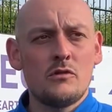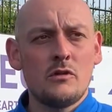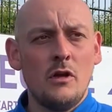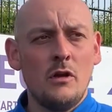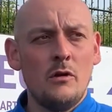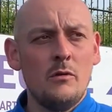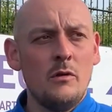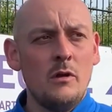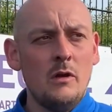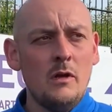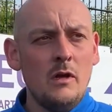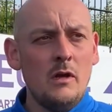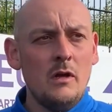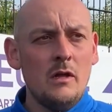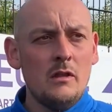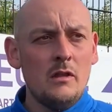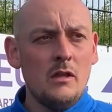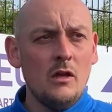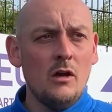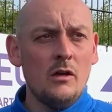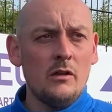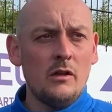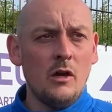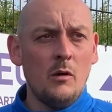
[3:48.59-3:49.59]
So
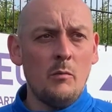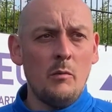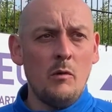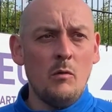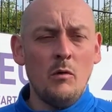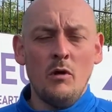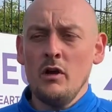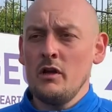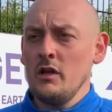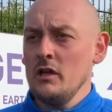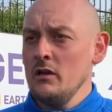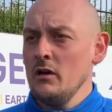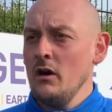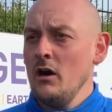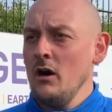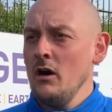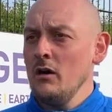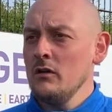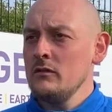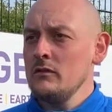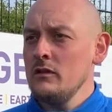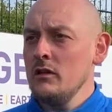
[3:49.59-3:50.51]
they'll be working hard.